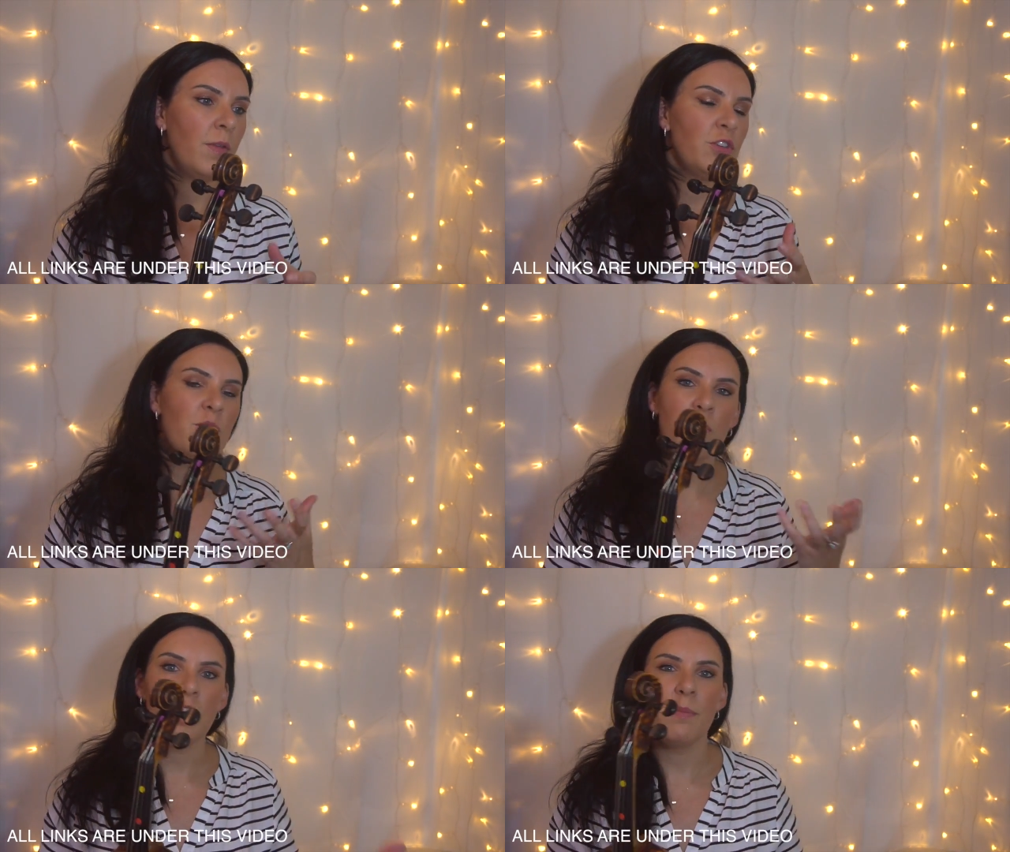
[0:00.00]

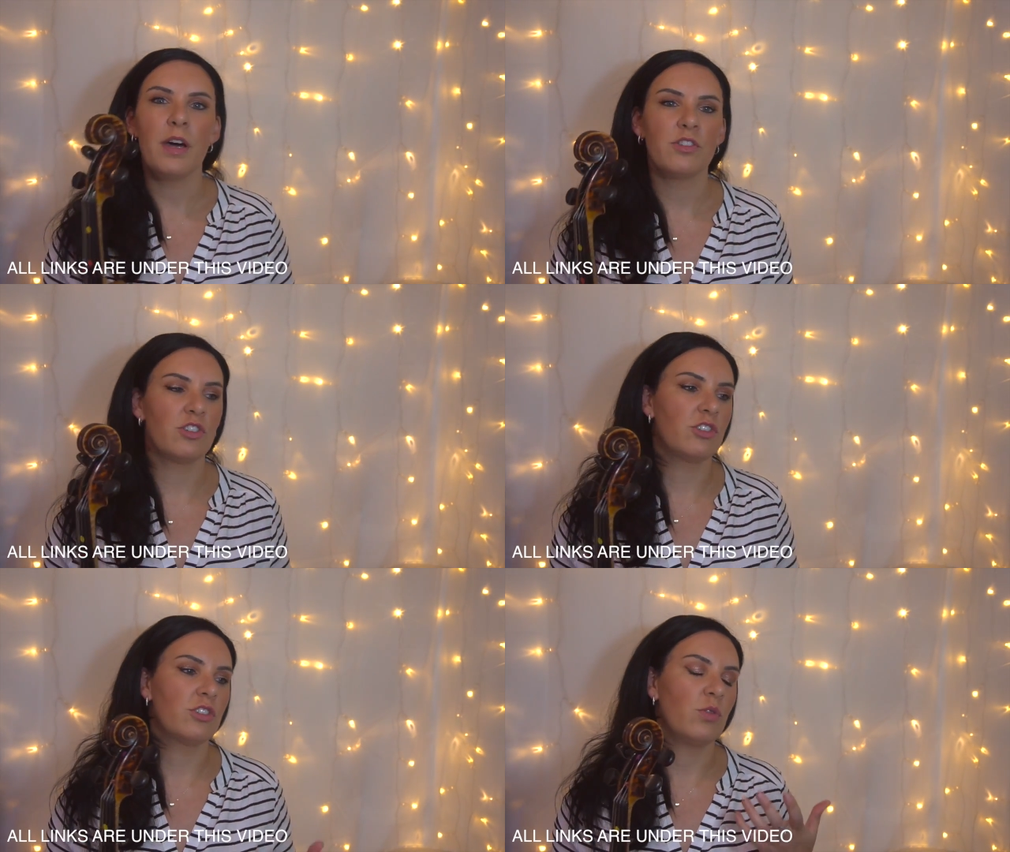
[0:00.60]
you've pretty
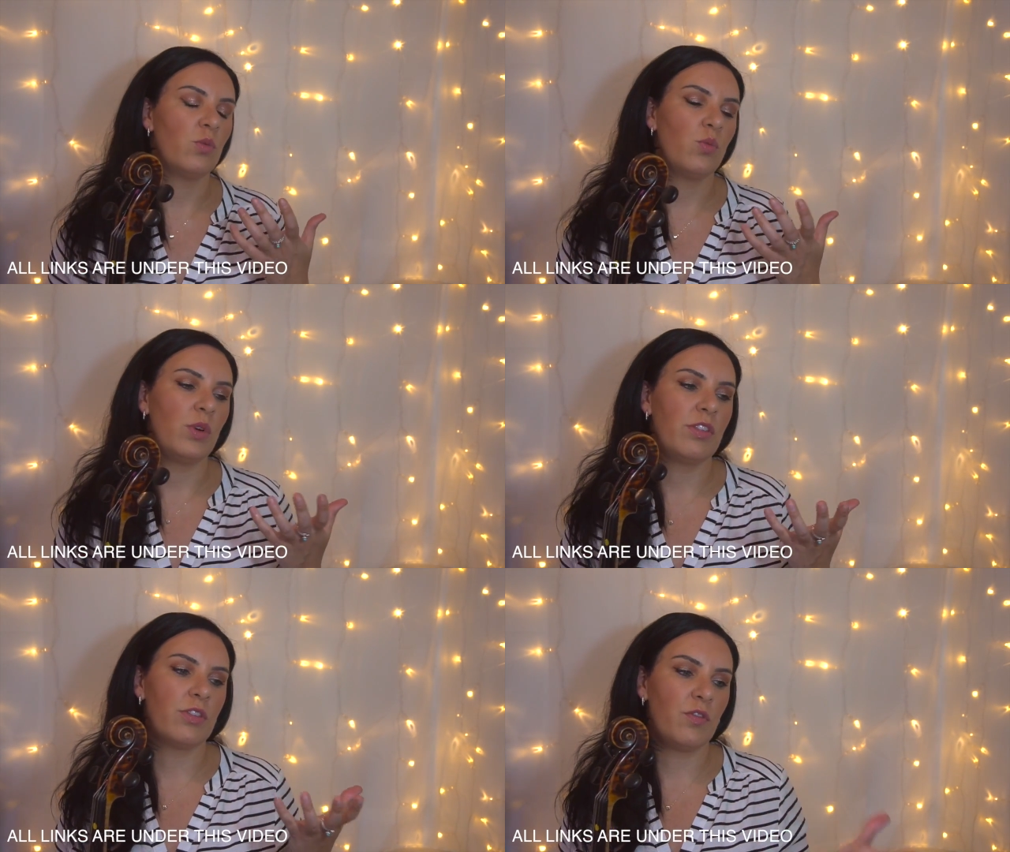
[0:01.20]
much,
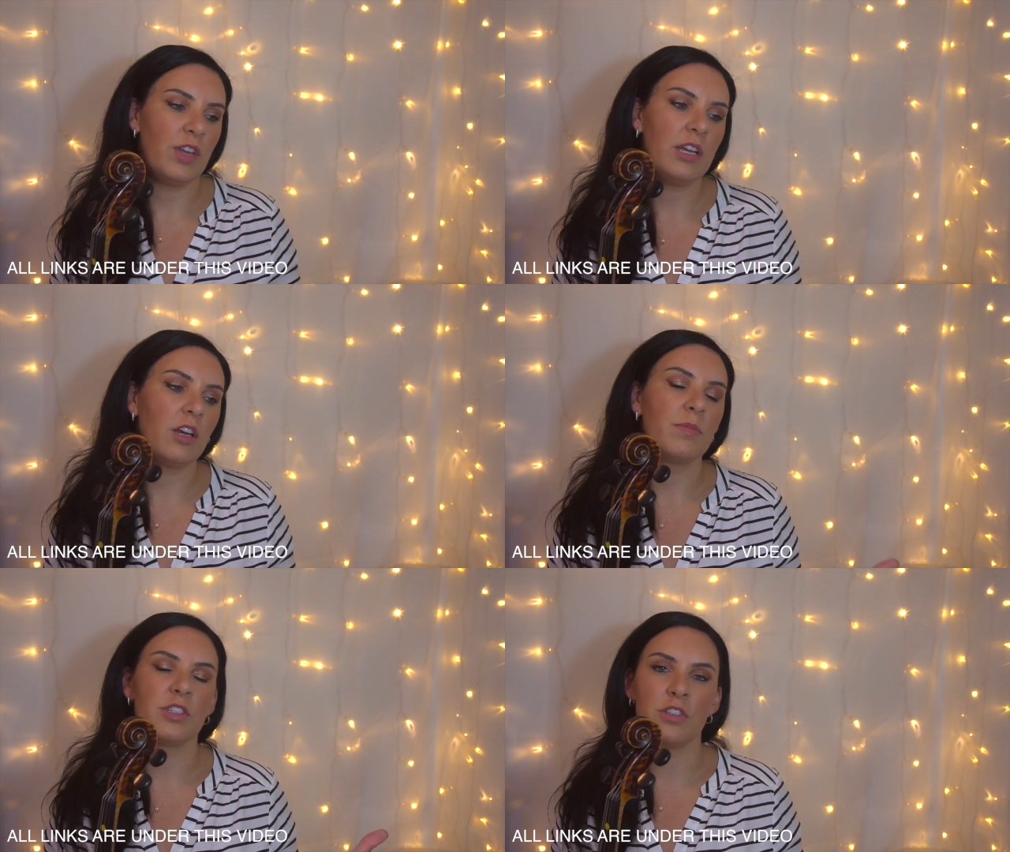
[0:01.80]
with the finger
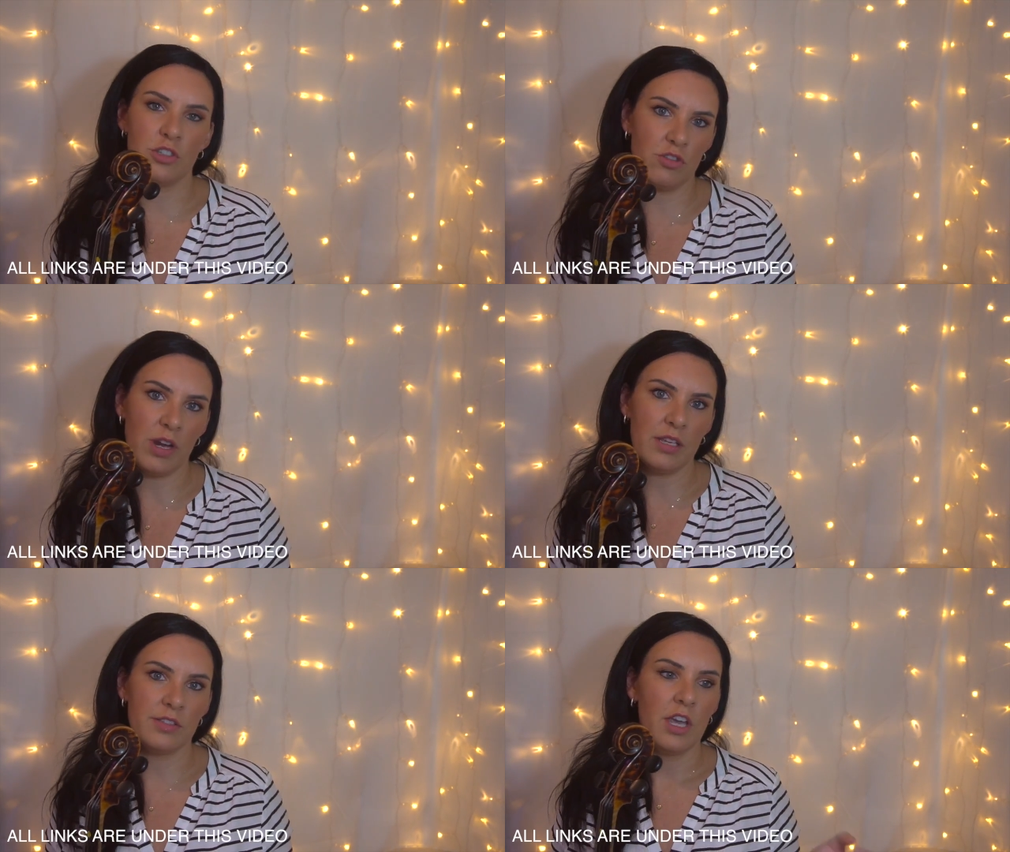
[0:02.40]
numbers and the
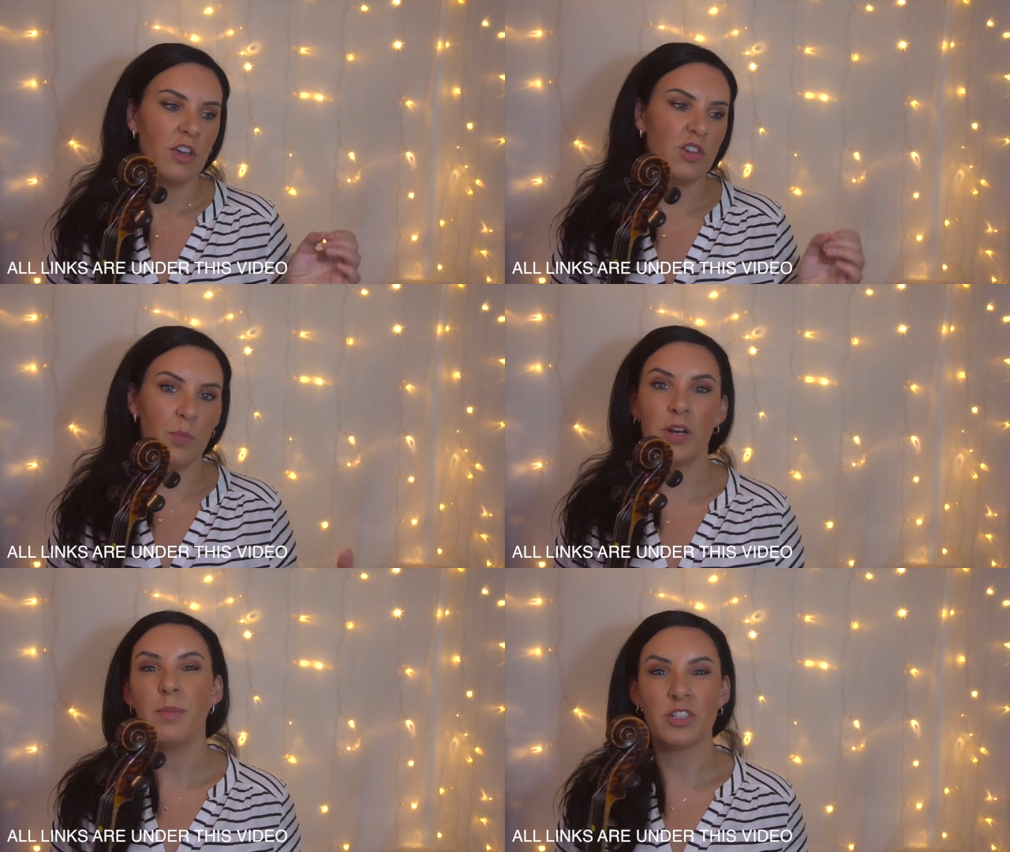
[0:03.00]
strings, you're
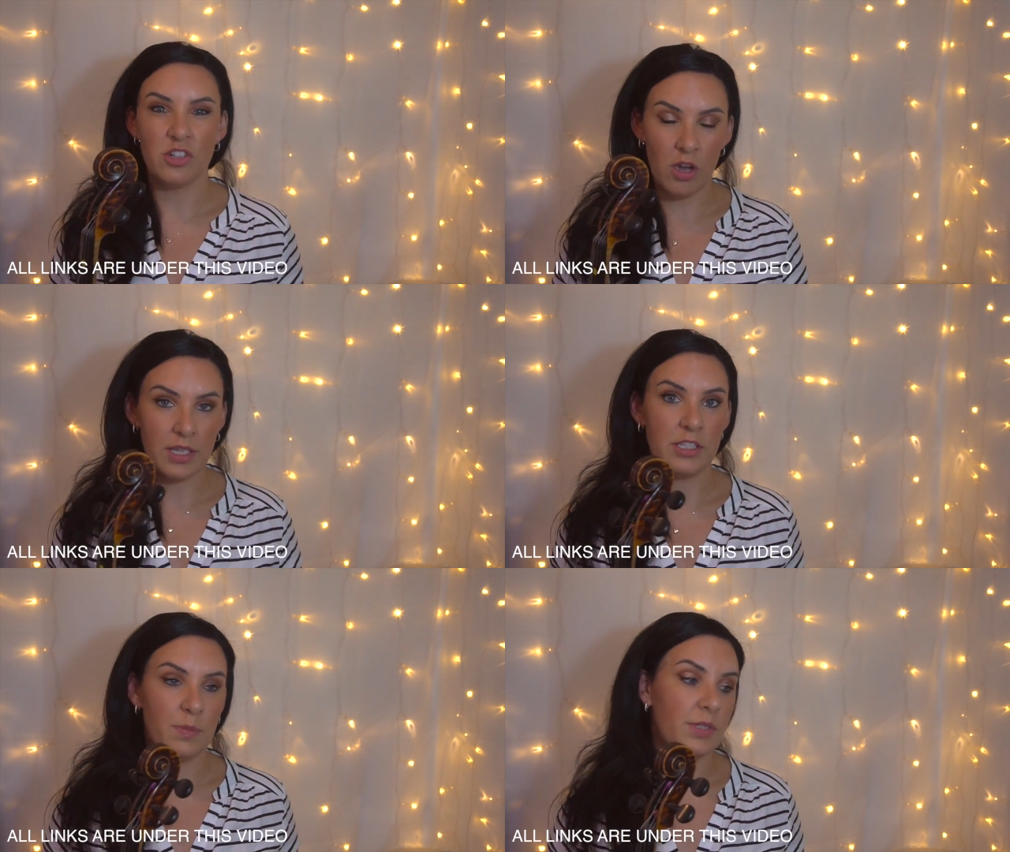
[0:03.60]
pretty much
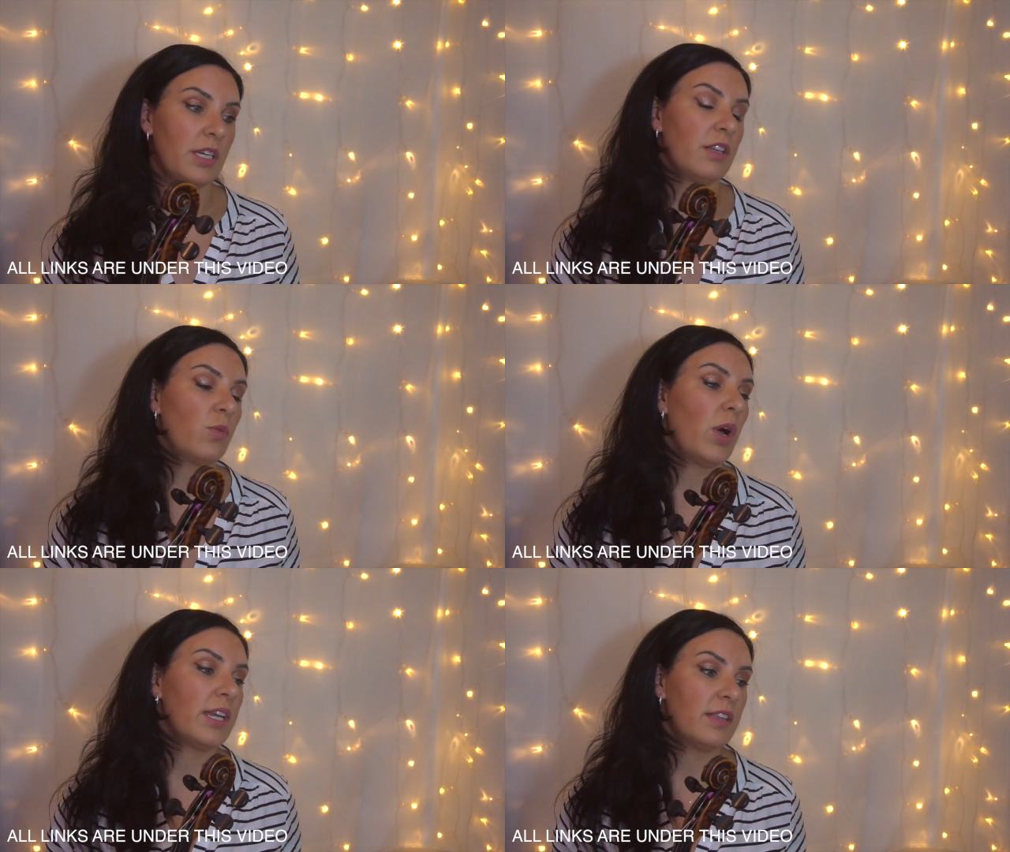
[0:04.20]
90% of
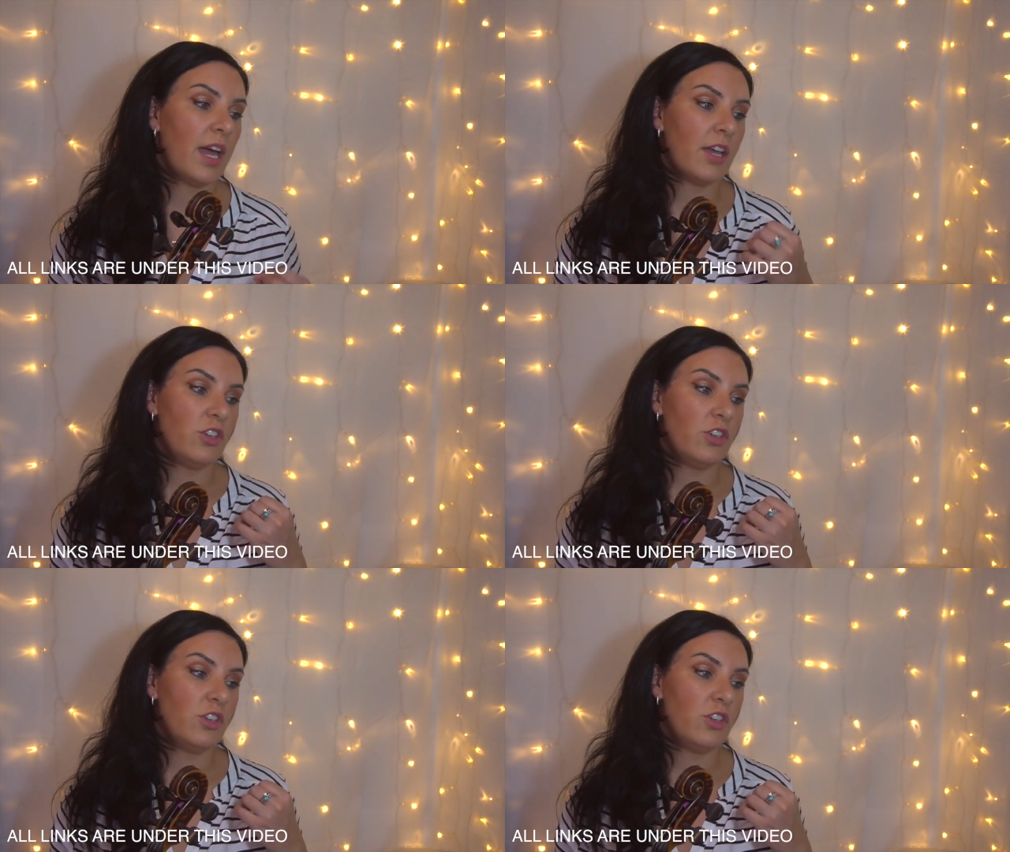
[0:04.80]
the way there.